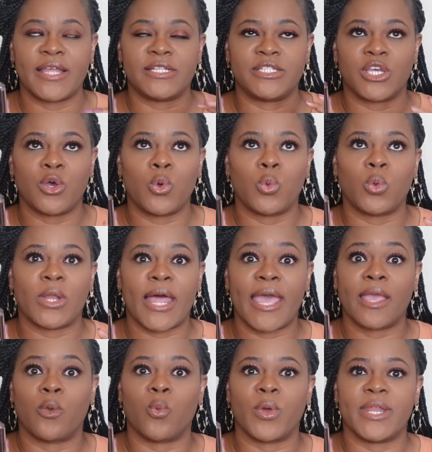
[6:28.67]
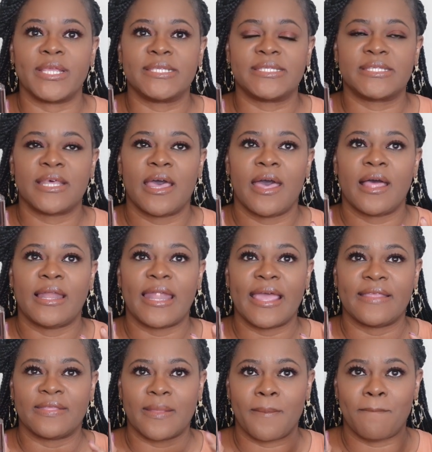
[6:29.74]
I don't like when it's
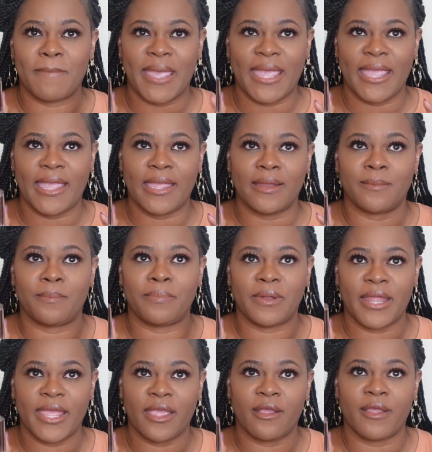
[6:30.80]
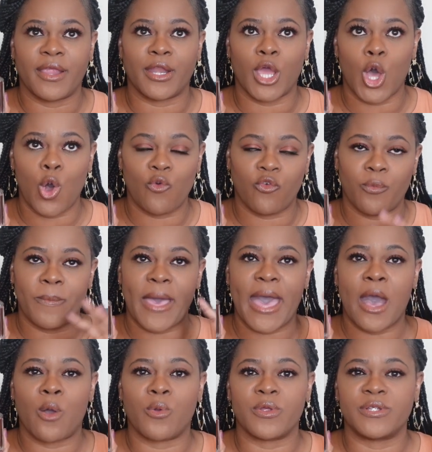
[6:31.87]
like the main player and
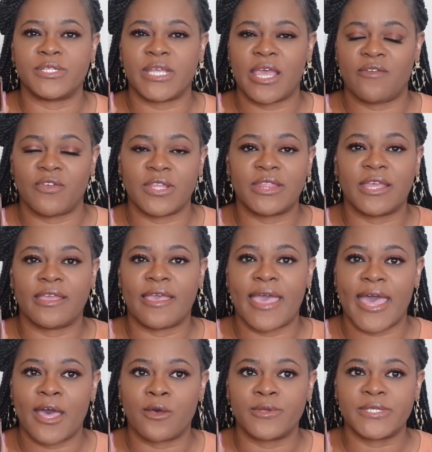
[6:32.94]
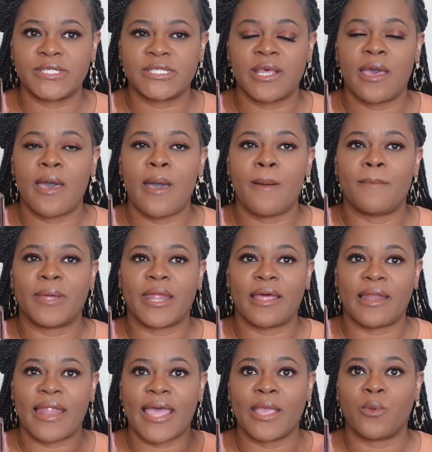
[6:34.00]
overpowers everything else but
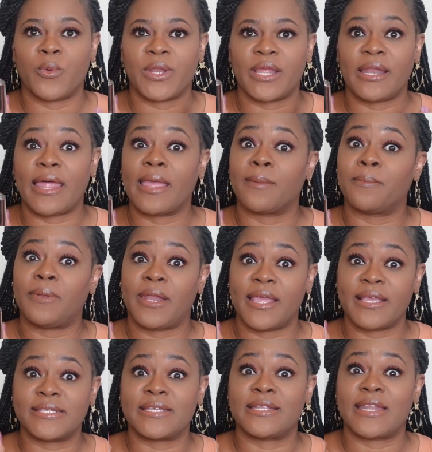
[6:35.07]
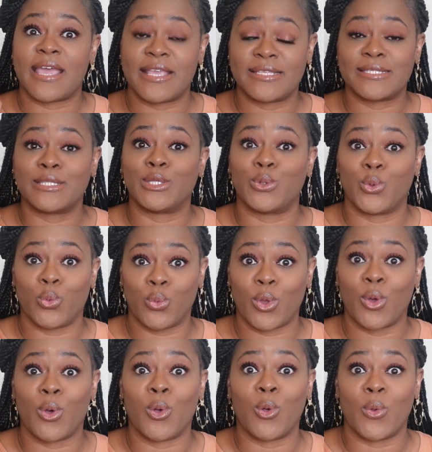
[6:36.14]
I like when it like plays a nice little
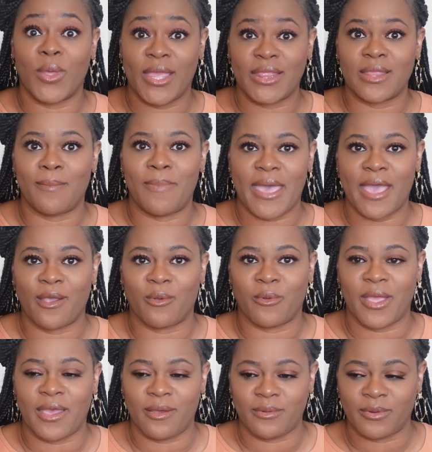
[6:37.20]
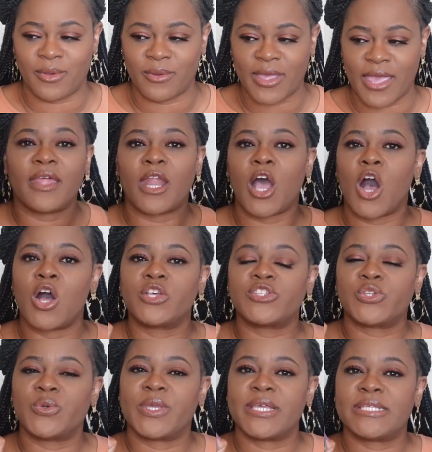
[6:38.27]
role in the background okay? And I
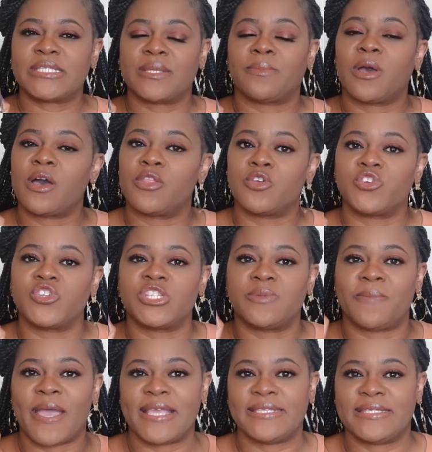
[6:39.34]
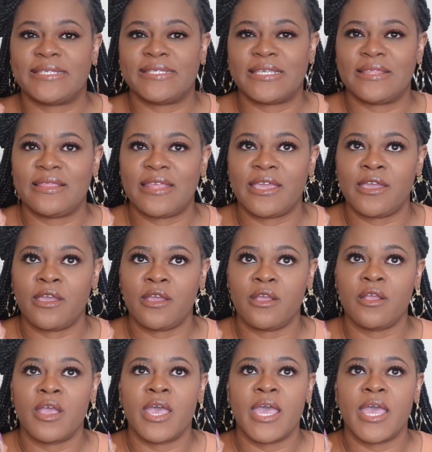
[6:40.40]
also get some other spices in there.